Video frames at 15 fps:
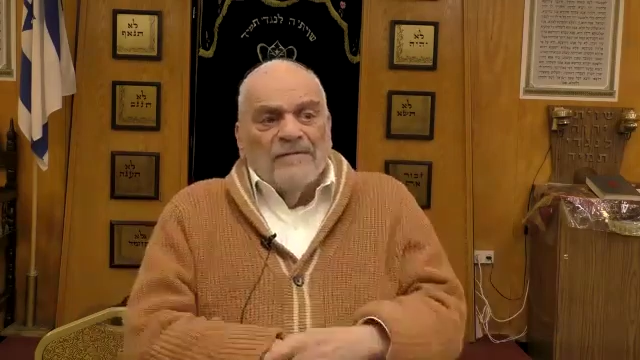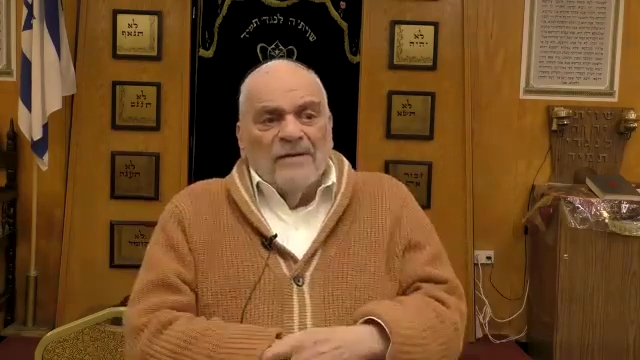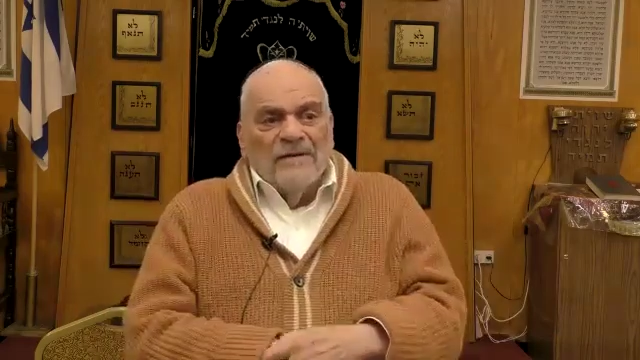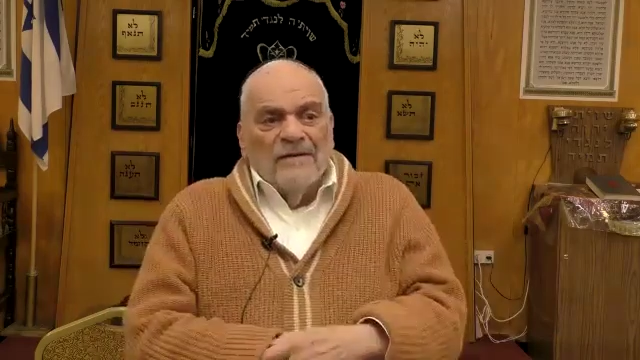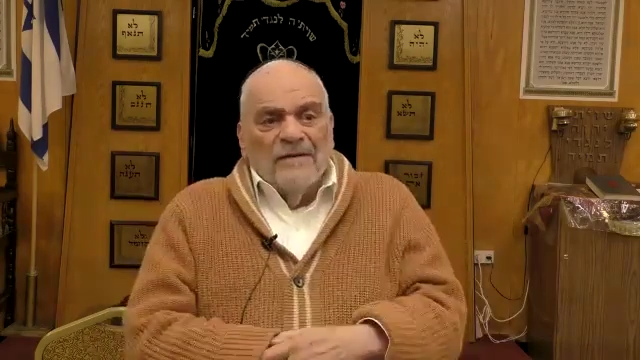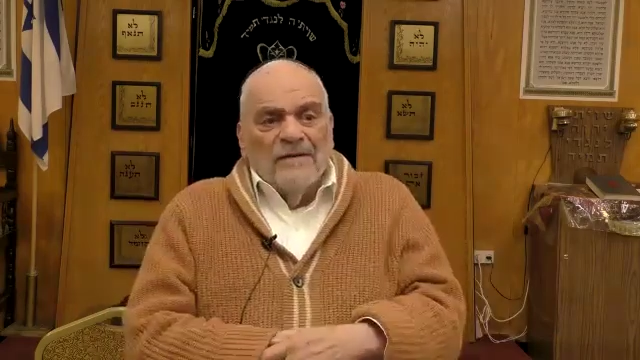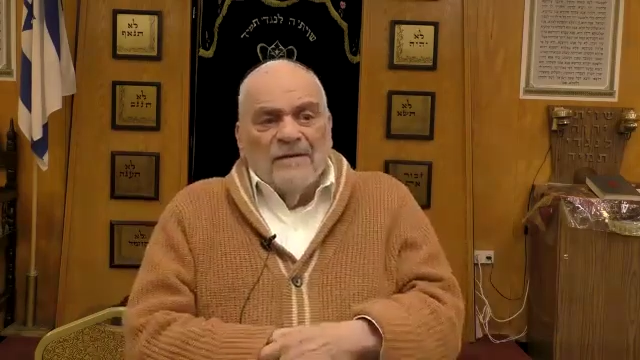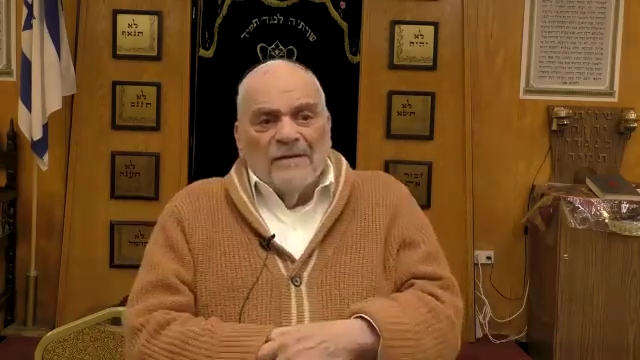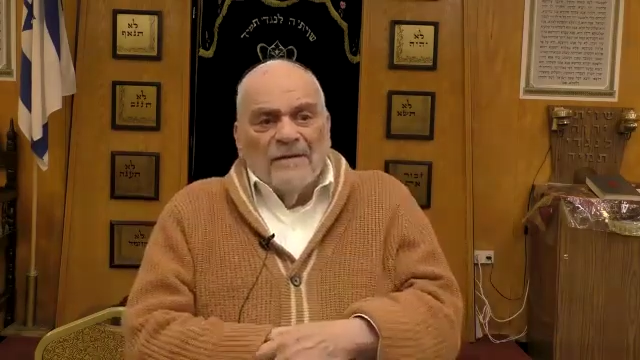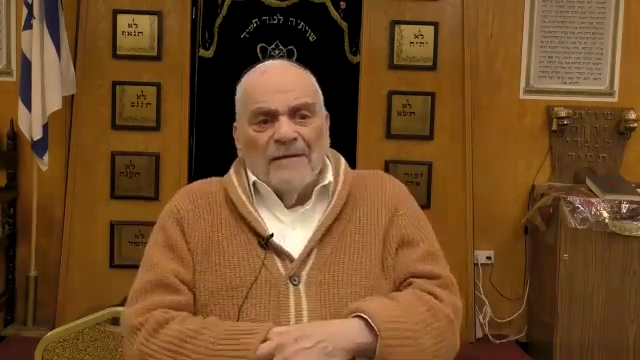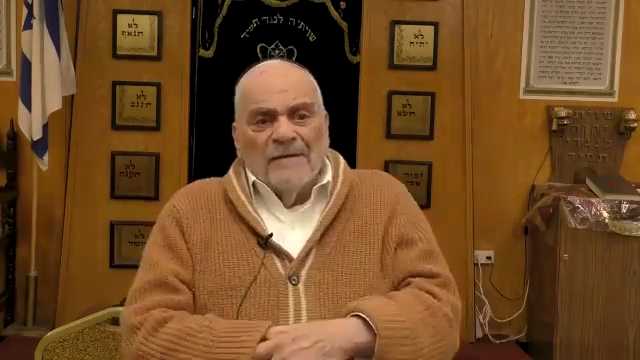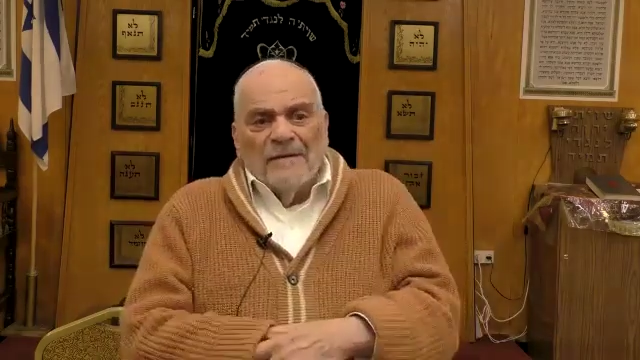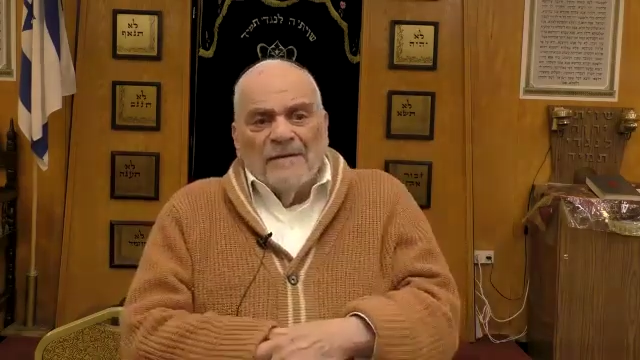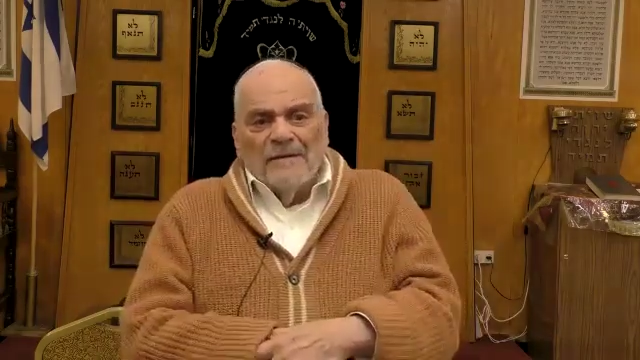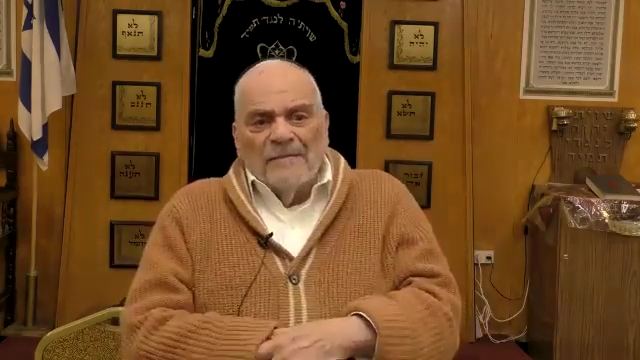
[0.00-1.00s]

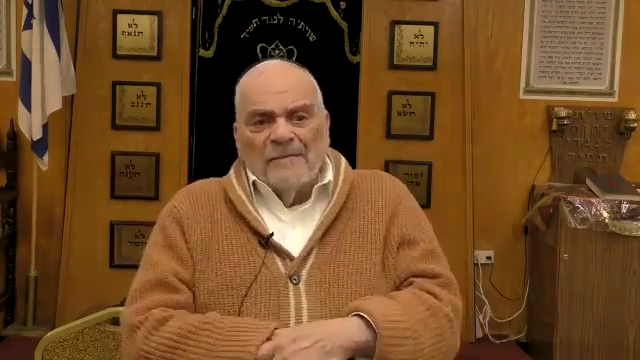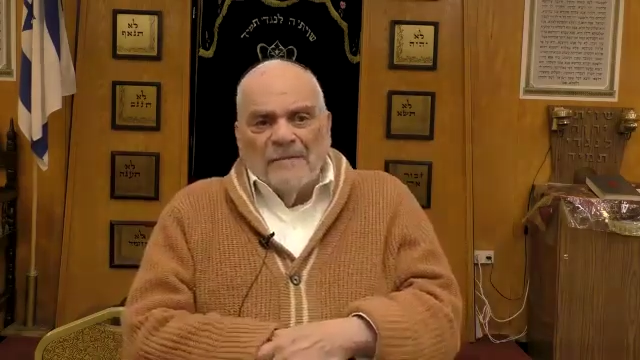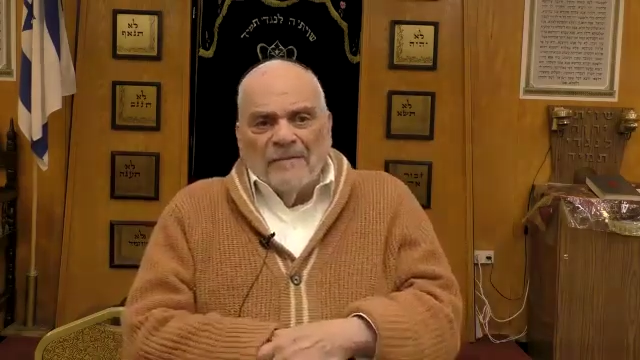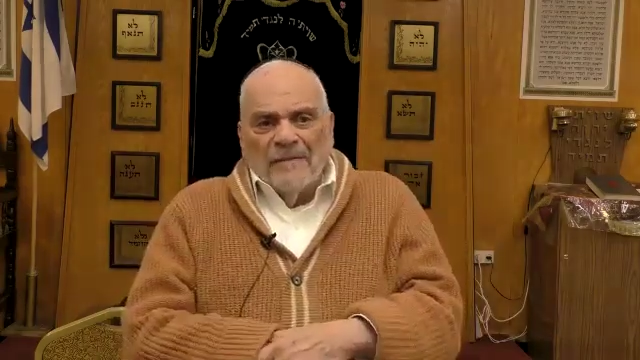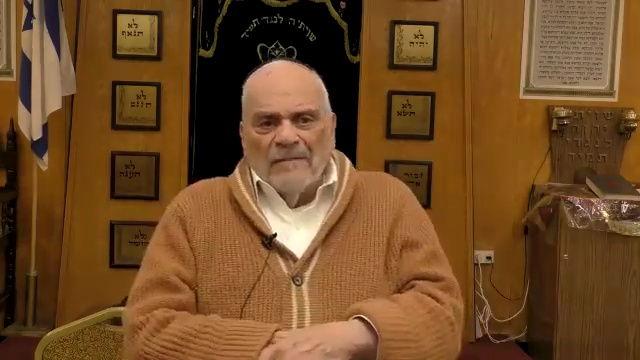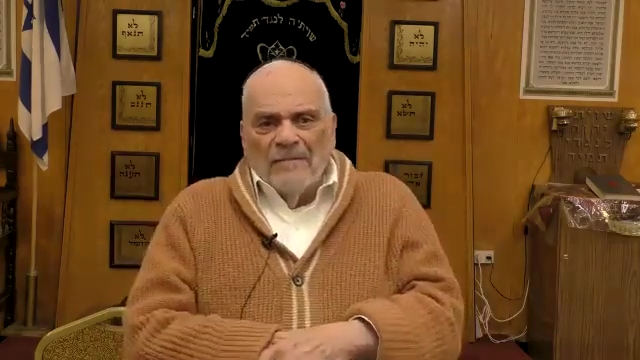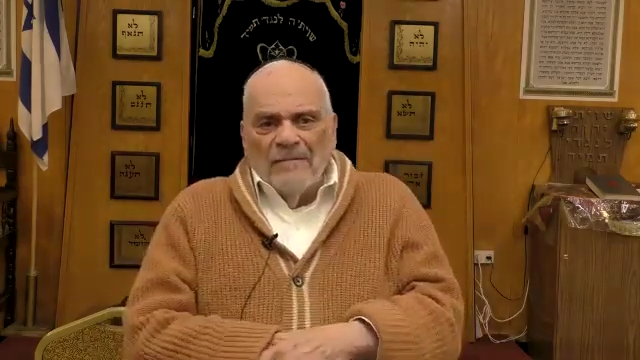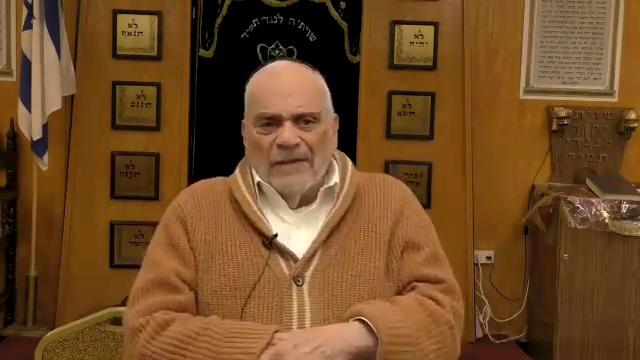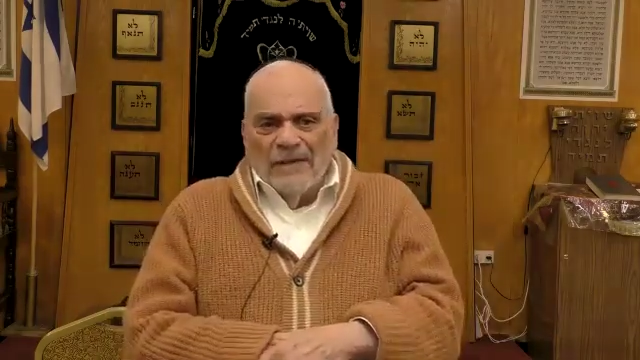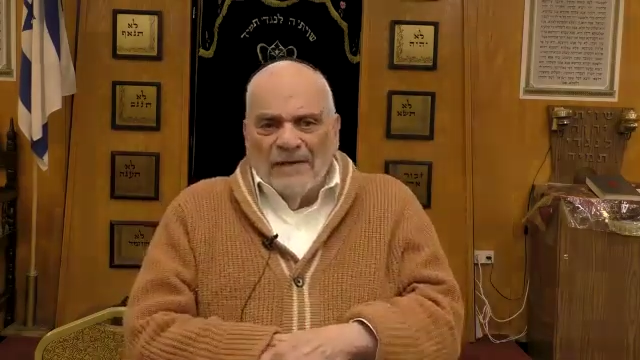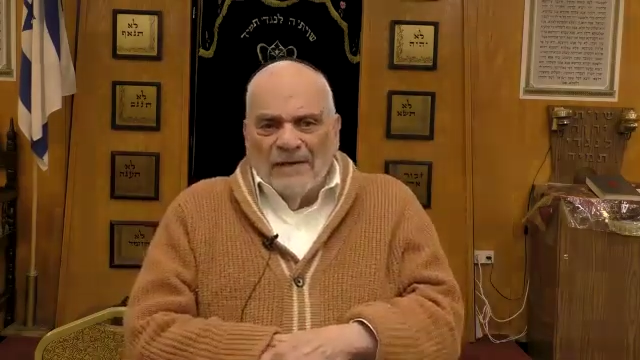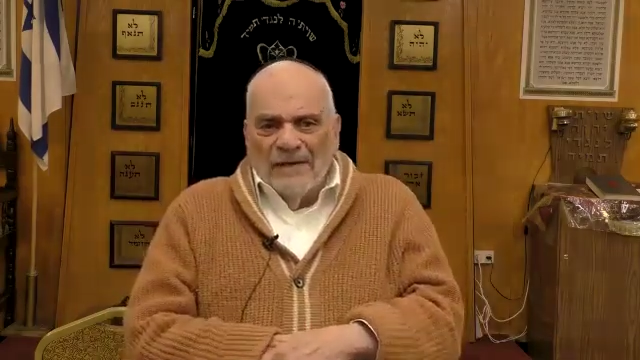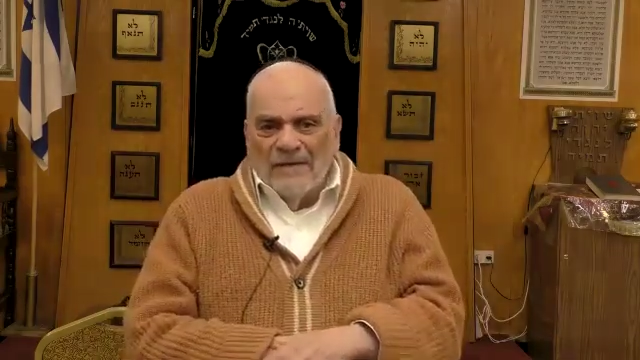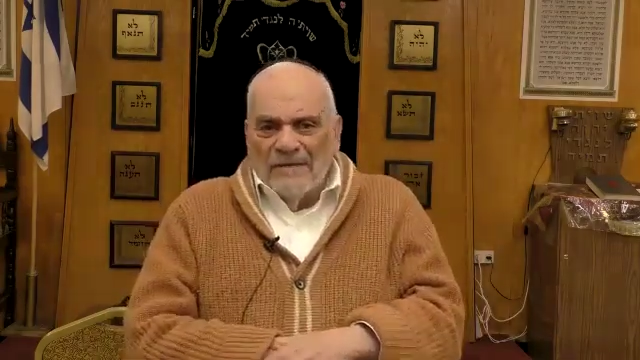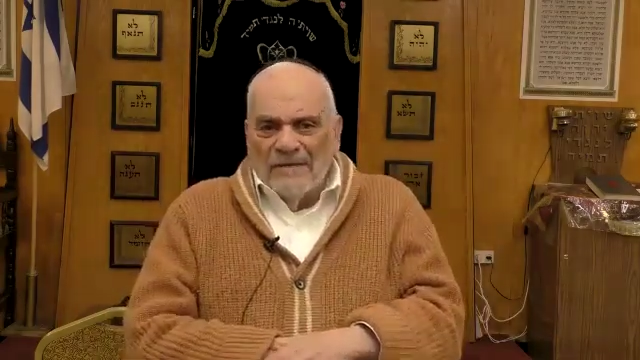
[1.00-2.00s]
the
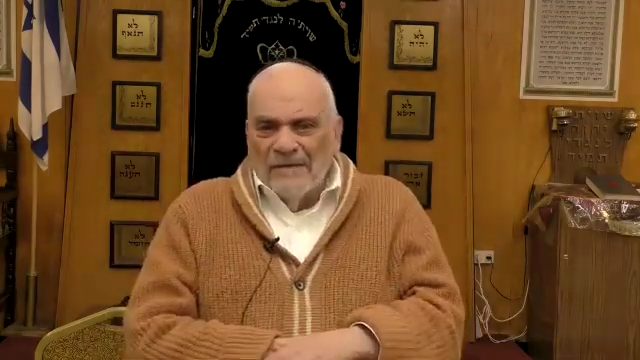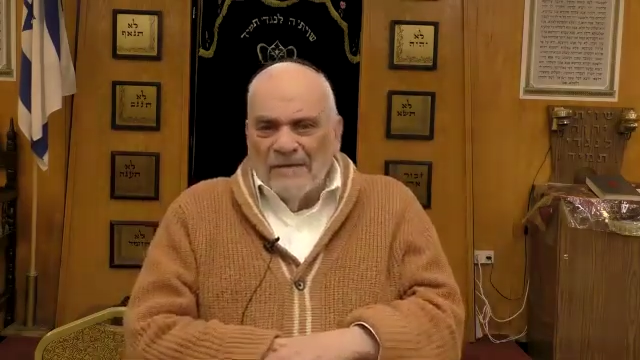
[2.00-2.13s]
plagues.